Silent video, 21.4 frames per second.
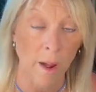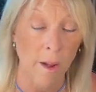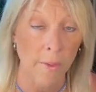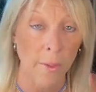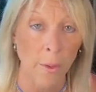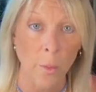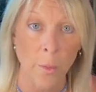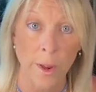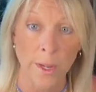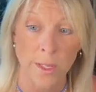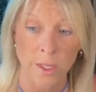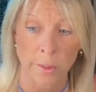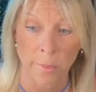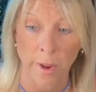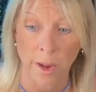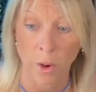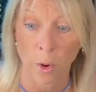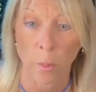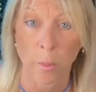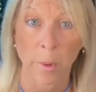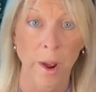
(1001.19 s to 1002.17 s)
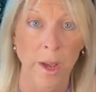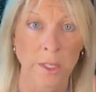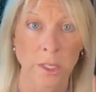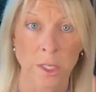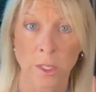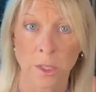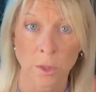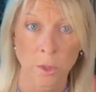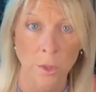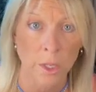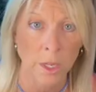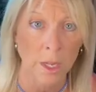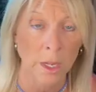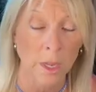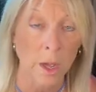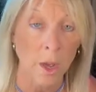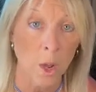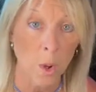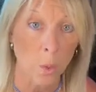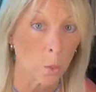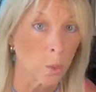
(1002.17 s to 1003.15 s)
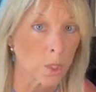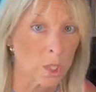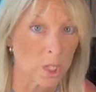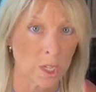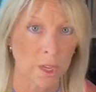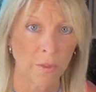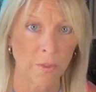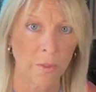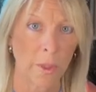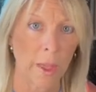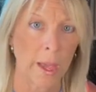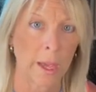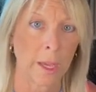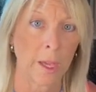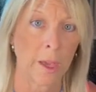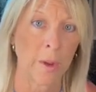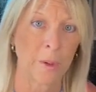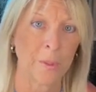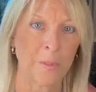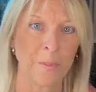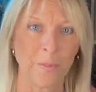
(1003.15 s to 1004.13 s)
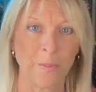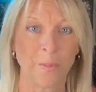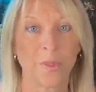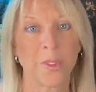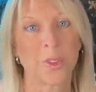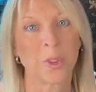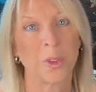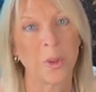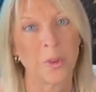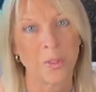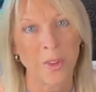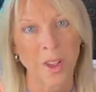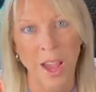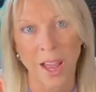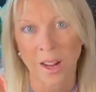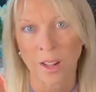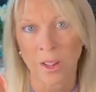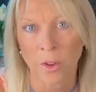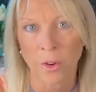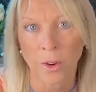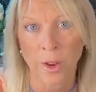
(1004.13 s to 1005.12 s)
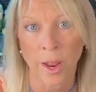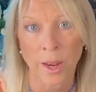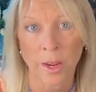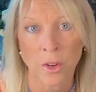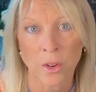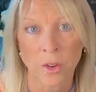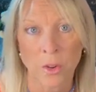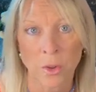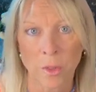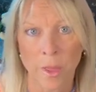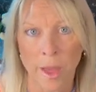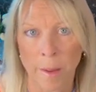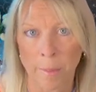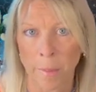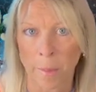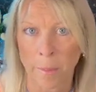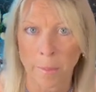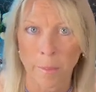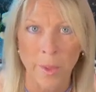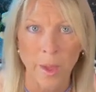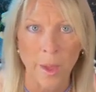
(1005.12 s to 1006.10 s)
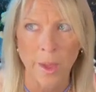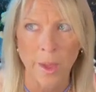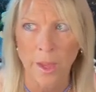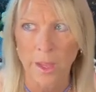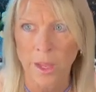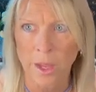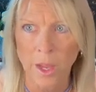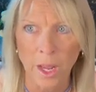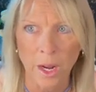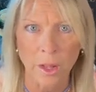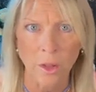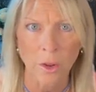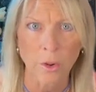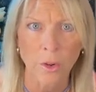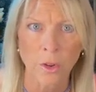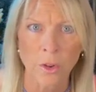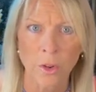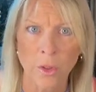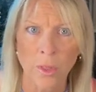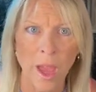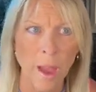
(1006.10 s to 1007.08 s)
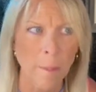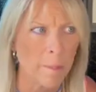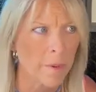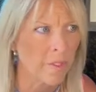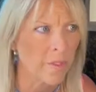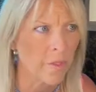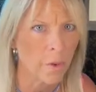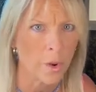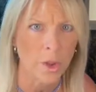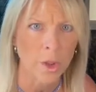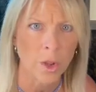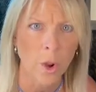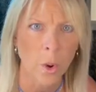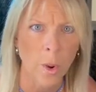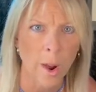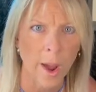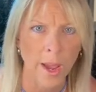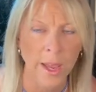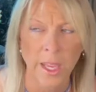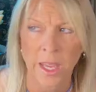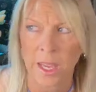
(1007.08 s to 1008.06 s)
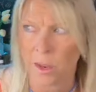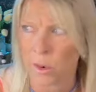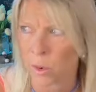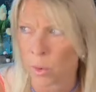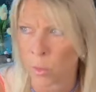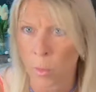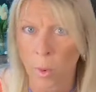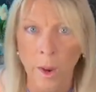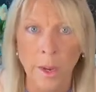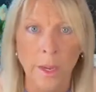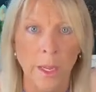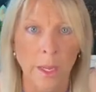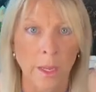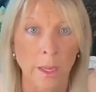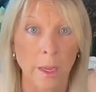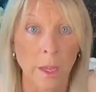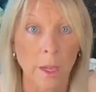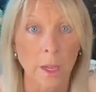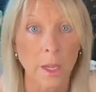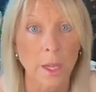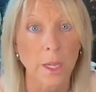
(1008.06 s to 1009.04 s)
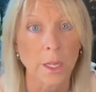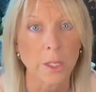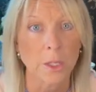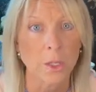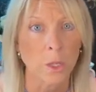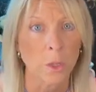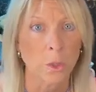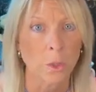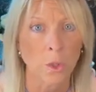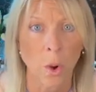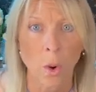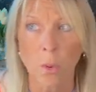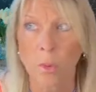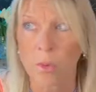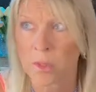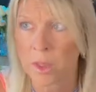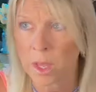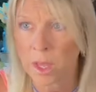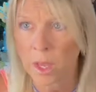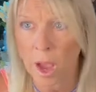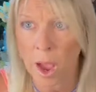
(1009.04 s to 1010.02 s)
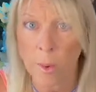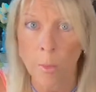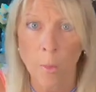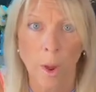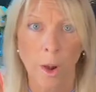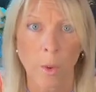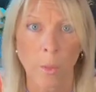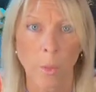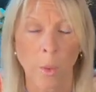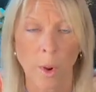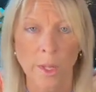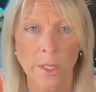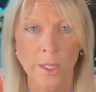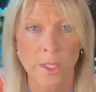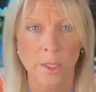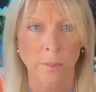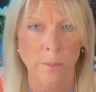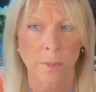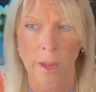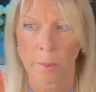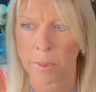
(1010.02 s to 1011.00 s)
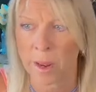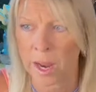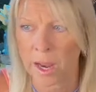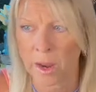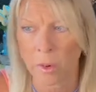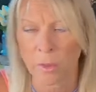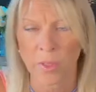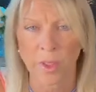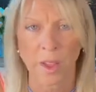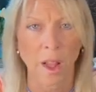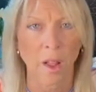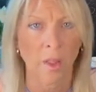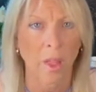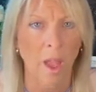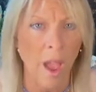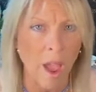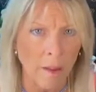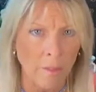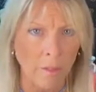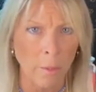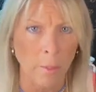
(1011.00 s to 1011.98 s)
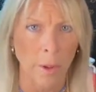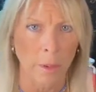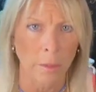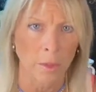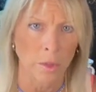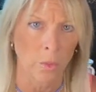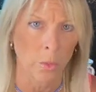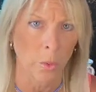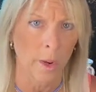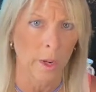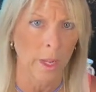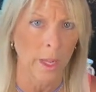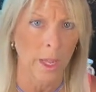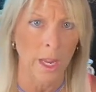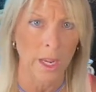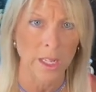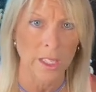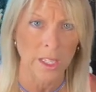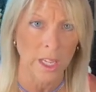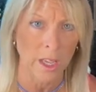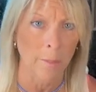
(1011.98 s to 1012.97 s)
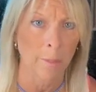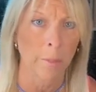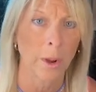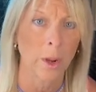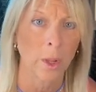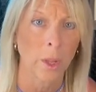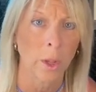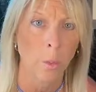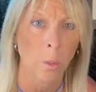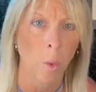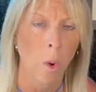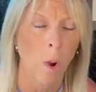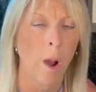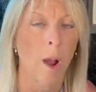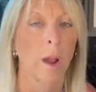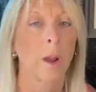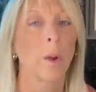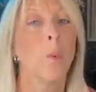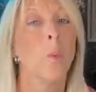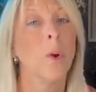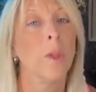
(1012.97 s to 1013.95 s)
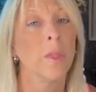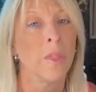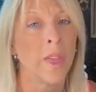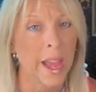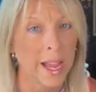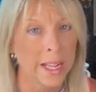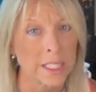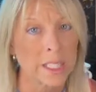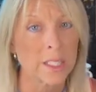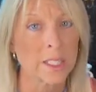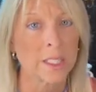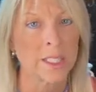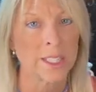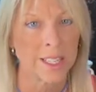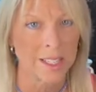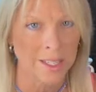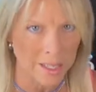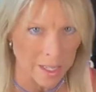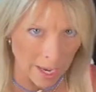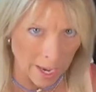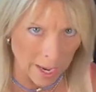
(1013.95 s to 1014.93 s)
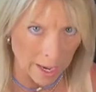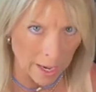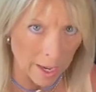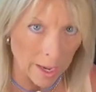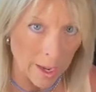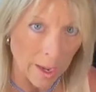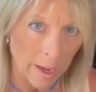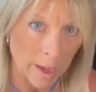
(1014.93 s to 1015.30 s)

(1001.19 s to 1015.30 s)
Otherwise, a microprocessor knee will stiff leg you. So you've got to learn how to do that. But you got to learn to do that before you go hiking or running. So don't think I want to run someday, but I don't think I'll ever be able to run again because I can barely walk. Well, that's today.